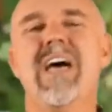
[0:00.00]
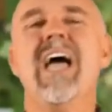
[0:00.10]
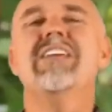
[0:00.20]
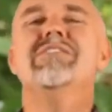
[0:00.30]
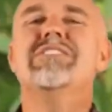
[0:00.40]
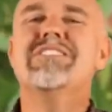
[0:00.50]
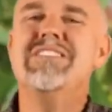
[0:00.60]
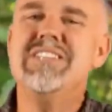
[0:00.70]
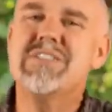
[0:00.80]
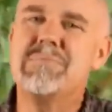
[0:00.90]
and you just
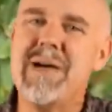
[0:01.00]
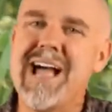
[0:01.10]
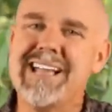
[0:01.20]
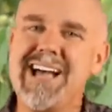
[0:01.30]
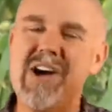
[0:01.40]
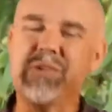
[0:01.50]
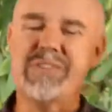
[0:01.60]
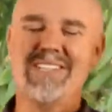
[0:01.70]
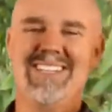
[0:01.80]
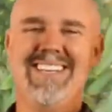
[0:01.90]
need to back
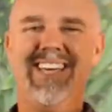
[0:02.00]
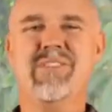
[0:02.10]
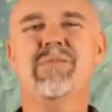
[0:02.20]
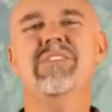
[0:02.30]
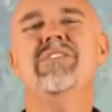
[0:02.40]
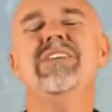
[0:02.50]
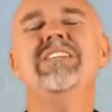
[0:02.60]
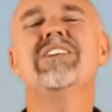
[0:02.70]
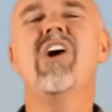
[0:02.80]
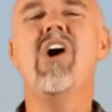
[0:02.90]
out. You
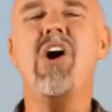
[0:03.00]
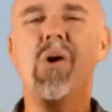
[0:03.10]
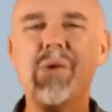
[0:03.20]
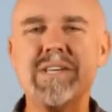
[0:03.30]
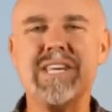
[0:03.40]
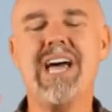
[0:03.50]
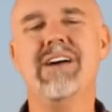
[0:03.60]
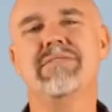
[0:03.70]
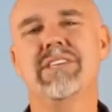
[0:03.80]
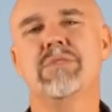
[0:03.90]
need to always
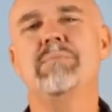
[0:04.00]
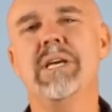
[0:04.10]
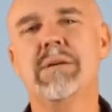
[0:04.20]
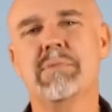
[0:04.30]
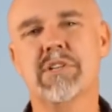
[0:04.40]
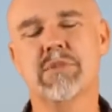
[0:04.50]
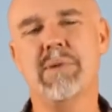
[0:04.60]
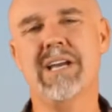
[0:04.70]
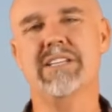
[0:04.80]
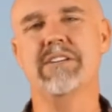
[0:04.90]
have this big
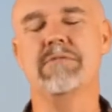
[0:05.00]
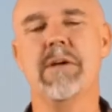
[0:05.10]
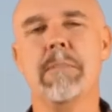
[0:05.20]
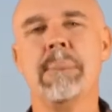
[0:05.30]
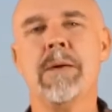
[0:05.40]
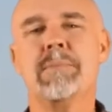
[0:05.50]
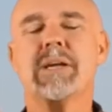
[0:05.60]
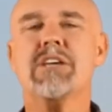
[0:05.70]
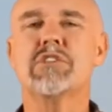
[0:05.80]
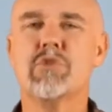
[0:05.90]
perspective
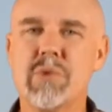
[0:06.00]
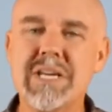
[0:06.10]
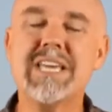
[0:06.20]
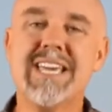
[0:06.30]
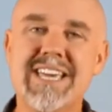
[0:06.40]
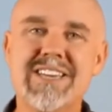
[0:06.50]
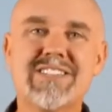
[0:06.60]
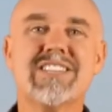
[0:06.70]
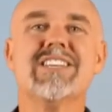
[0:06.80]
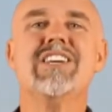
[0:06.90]
because Greek
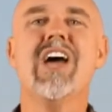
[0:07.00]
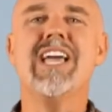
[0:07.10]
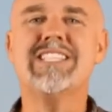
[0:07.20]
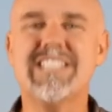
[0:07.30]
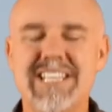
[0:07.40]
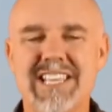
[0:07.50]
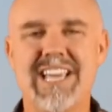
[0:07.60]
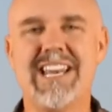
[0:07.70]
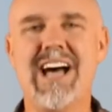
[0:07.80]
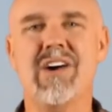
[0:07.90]
is nicely
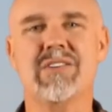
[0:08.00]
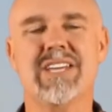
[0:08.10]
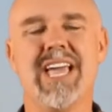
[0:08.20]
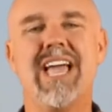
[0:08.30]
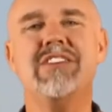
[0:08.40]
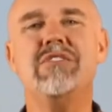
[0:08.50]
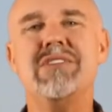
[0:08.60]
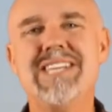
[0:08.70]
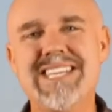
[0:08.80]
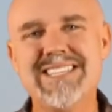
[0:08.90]
laid out and you
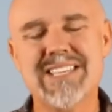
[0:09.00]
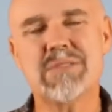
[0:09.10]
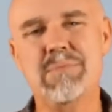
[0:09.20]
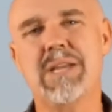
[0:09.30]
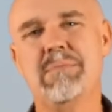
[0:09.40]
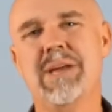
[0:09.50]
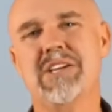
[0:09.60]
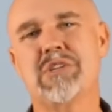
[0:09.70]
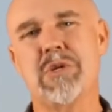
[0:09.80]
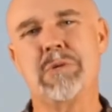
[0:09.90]
need this big
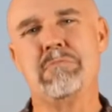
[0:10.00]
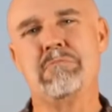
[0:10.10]
picture.